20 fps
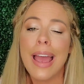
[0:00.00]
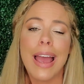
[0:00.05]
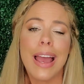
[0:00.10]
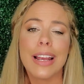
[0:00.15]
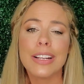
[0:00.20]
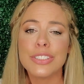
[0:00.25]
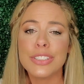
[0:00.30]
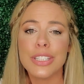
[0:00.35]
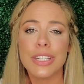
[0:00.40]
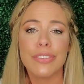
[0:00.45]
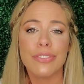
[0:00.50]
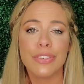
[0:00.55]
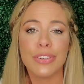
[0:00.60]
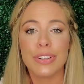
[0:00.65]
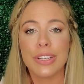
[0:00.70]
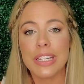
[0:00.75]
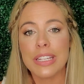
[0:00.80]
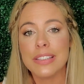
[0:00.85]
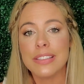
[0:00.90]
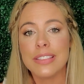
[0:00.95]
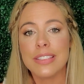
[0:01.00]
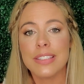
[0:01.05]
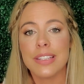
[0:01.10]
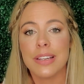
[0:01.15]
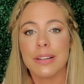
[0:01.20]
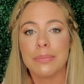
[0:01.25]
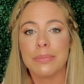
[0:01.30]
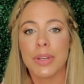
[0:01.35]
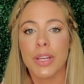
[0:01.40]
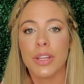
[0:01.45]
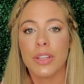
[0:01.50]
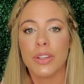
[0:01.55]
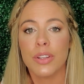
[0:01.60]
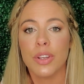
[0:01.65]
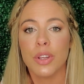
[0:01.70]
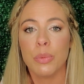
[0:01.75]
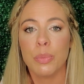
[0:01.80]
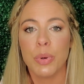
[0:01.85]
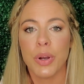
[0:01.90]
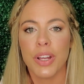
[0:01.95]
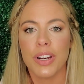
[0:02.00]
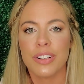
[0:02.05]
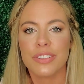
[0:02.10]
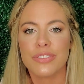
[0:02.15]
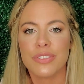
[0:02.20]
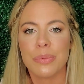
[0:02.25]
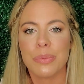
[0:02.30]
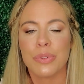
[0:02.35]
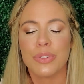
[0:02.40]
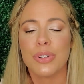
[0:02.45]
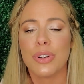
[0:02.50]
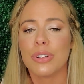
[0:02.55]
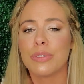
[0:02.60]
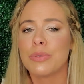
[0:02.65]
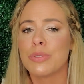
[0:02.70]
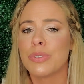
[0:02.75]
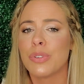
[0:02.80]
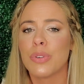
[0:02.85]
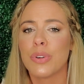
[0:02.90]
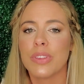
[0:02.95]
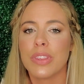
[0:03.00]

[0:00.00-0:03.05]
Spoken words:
actually if you're needing some new products from the drugstore.